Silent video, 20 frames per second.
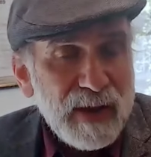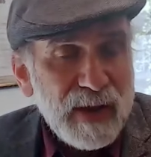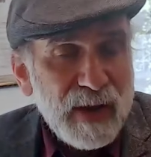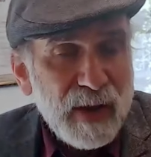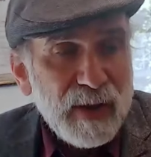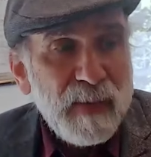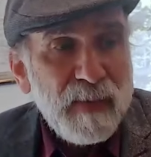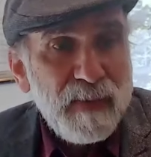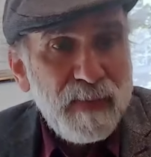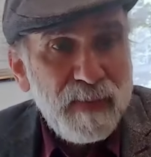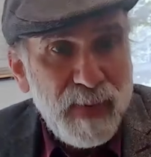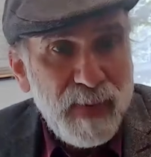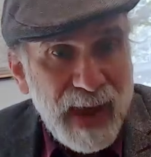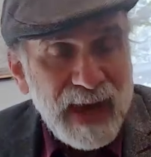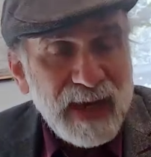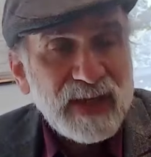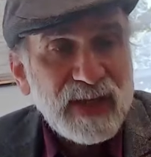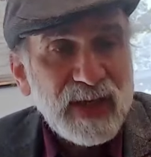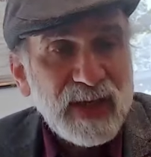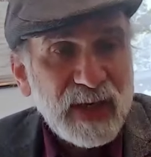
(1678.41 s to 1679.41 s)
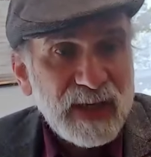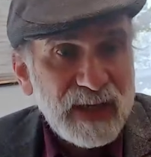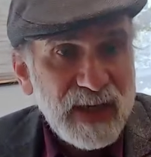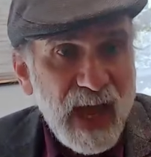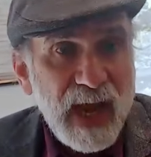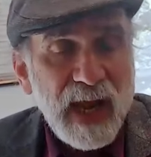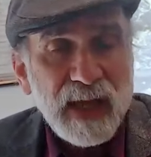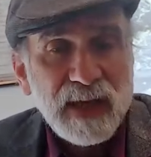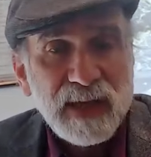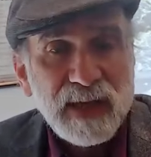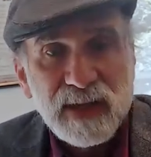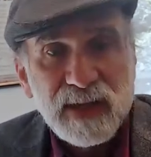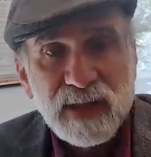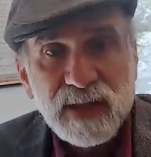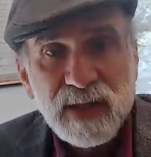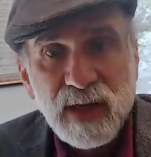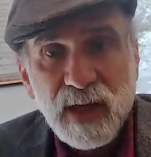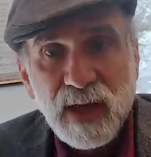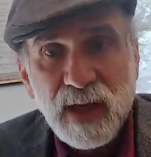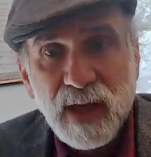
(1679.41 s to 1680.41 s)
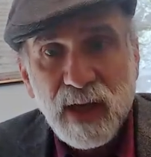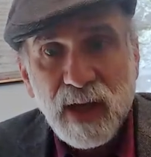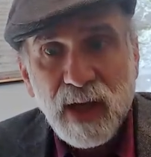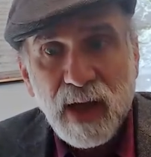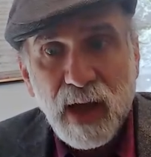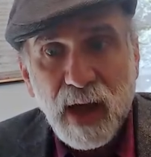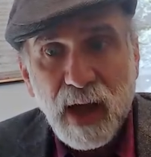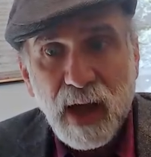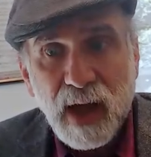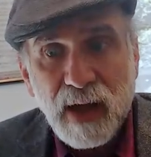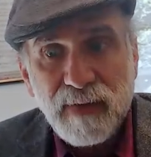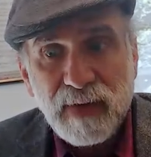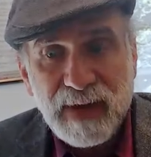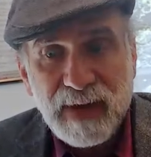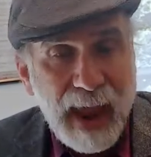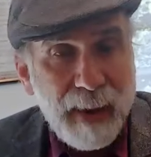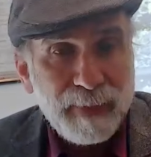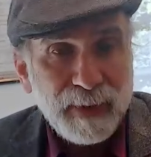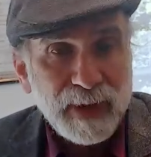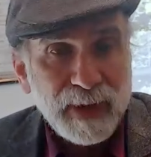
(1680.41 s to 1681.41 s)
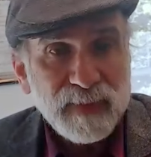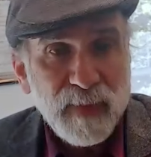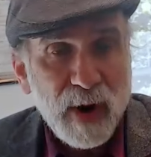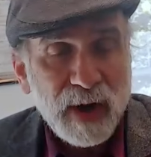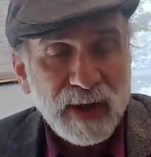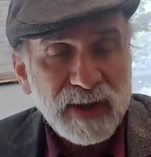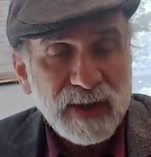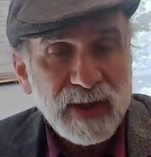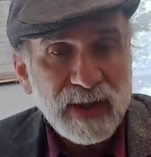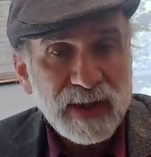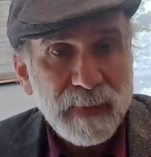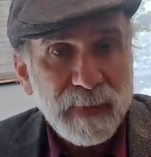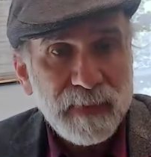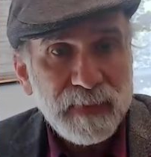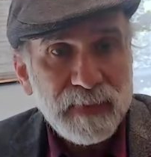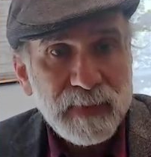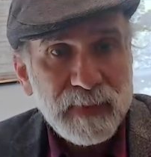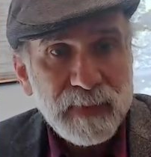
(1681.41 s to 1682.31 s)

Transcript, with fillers: you know, the basic tenets of a capitalist market system.